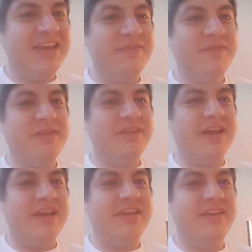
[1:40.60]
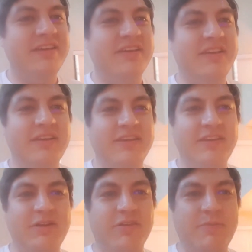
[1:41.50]
even like,
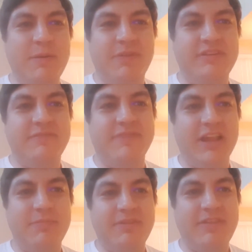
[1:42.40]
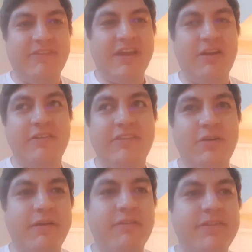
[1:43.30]
the people that developed the Saturns,
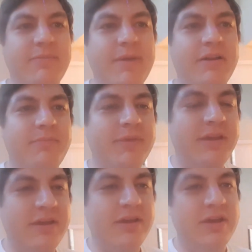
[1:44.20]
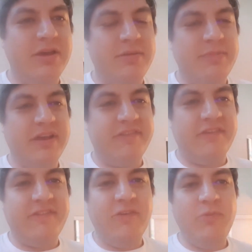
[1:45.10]
know everything about them, because
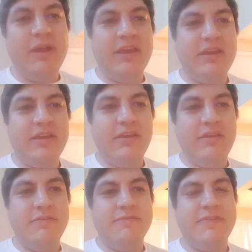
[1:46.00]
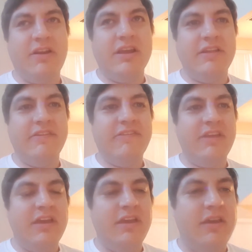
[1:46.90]
there's so many variants.
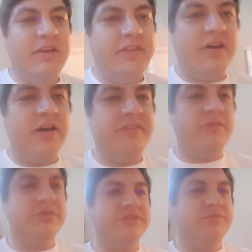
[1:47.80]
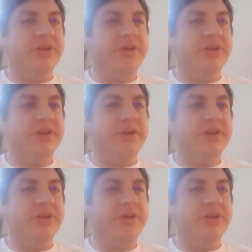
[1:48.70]
The console was